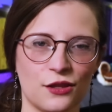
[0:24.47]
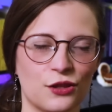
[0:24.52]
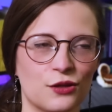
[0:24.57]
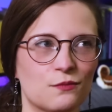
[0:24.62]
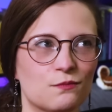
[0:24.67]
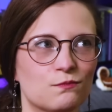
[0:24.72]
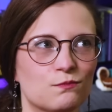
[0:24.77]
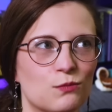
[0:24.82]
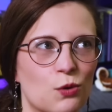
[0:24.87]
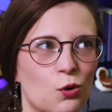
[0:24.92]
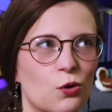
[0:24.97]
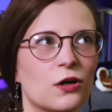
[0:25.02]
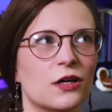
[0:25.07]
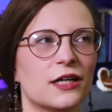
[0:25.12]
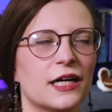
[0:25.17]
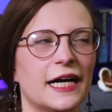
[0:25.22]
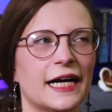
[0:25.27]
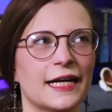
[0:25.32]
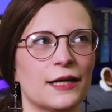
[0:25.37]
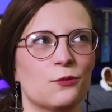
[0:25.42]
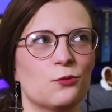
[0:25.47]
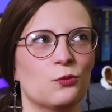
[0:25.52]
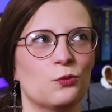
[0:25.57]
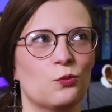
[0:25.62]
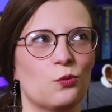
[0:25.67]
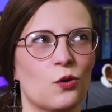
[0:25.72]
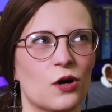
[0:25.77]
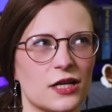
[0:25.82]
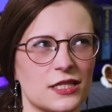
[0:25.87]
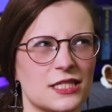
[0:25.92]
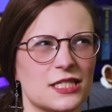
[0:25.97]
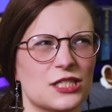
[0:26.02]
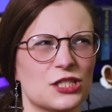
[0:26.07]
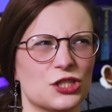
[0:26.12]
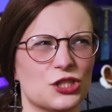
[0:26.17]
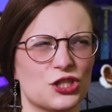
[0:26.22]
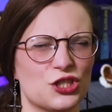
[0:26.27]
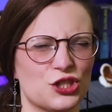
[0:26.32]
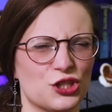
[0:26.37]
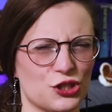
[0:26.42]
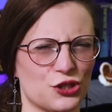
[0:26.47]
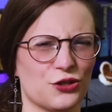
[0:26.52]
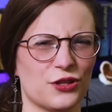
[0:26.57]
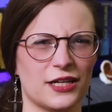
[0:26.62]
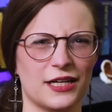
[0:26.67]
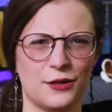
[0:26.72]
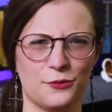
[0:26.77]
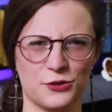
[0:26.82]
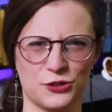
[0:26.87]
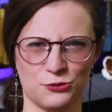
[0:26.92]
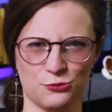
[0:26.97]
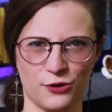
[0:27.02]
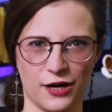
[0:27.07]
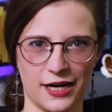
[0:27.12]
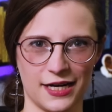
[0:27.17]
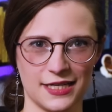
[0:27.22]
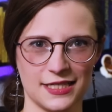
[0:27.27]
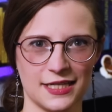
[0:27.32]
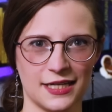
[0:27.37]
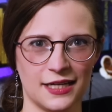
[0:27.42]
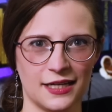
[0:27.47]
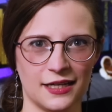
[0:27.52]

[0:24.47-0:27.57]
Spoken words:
the more I wasn't sure that I was right.